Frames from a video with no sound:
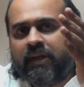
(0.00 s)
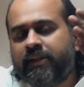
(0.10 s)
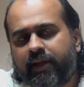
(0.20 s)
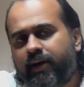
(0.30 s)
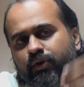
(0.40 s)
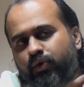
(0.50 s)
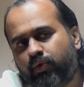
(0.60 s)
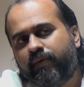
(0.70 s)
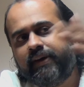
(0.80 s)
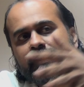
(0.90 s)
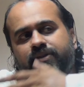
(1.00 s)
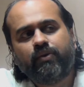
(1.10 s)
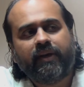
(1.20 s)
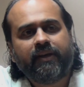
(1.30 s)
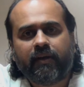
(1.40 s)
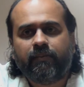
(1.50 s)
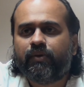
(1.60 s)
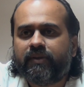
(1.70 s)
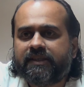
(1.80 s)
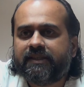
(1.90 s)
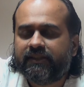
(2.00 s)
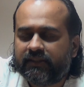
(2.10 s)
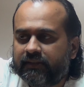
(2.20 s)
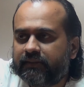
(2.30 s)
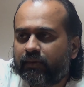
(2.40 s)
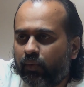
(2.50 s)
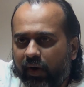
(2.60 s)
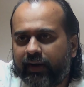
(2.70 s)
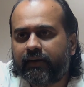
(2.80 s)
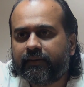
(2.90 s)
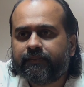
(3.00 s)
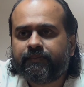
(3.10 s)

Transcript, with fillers: there are two ways you can come to this session. One,